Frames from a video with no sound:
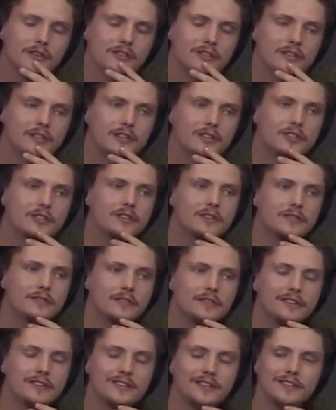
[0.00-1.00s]
This is actually a,
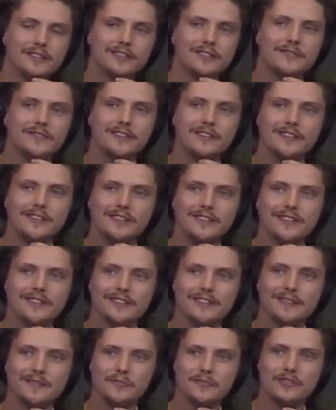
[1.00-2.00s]
this is actually really
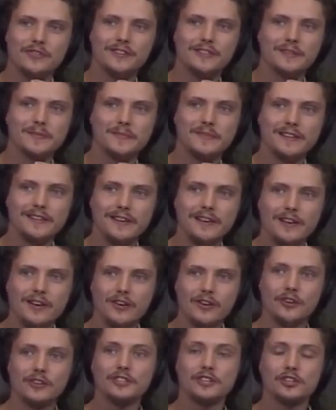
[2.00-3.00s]
interesting points, man.
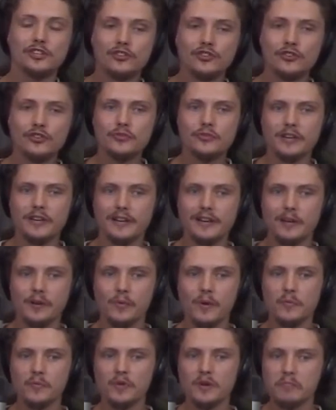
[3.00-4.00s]
Because mm. it's true, yeah,
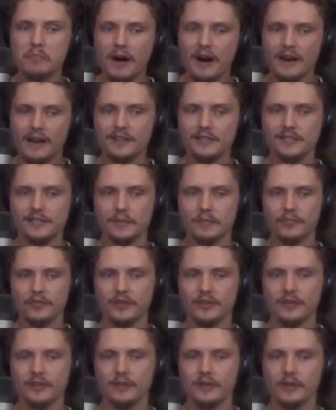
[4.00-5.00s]
that when we buy
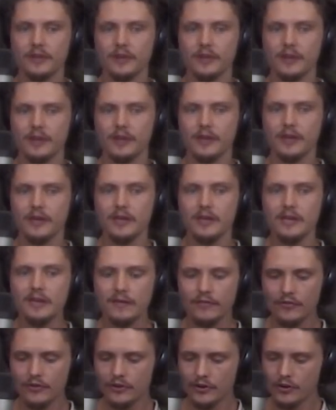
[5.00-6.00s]
something,
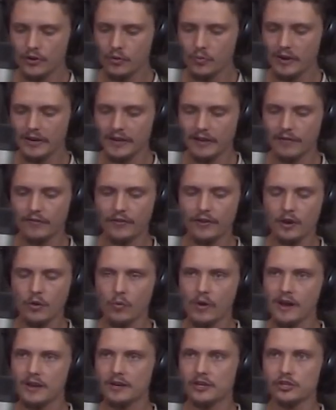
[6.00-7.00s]
even though we're giving
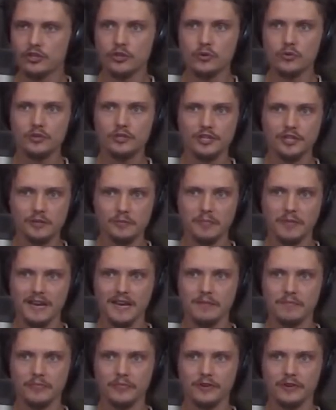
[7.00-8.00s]
away this useless
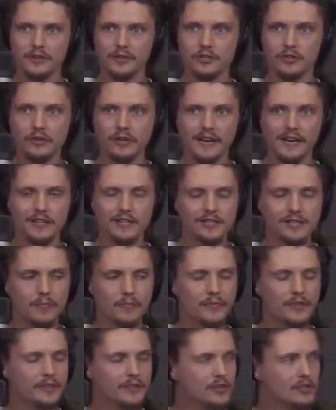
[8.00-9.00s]
paper to gain
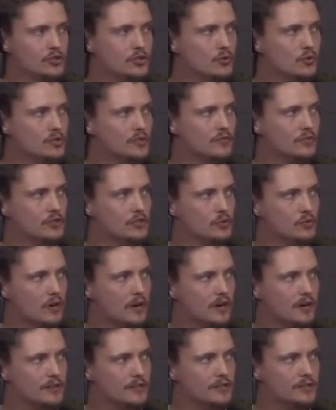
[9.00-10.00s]
something that's useful to
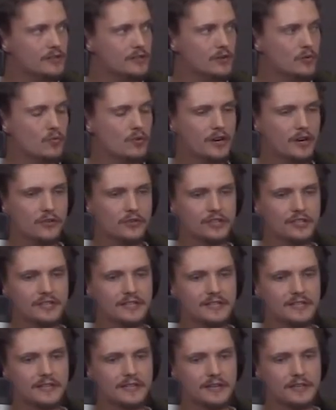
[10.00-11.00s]
us, we don't
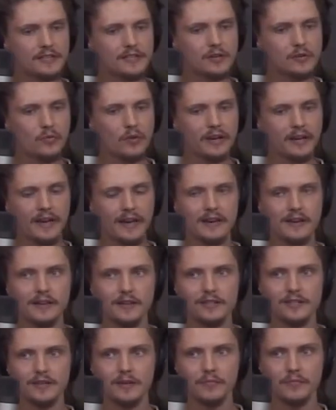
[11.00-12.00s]
see it as in we're
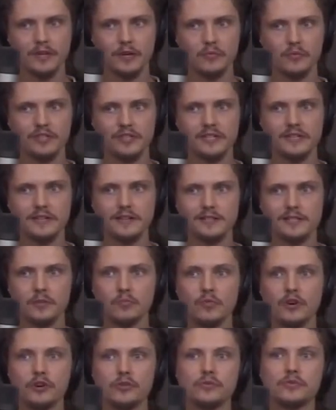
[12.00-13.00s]
gaining something. We see it
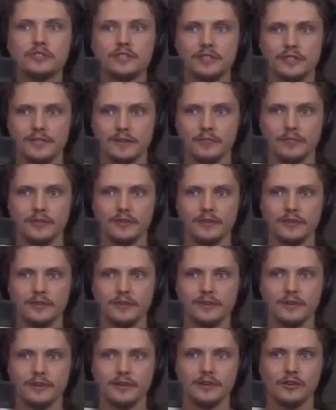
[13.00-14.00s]
as in we're losing
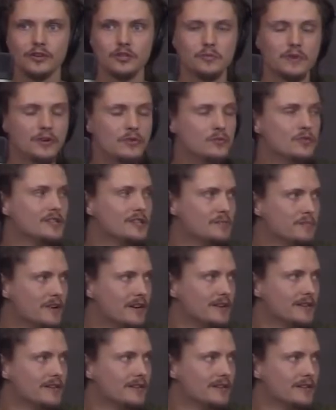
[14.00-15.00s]
something. Yeah. Because we're losing
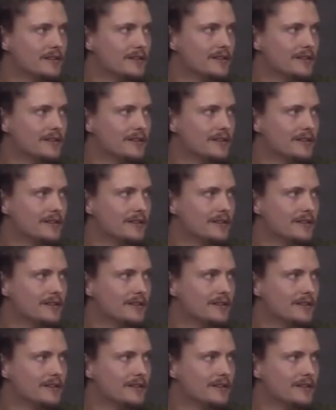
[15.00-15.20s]
money.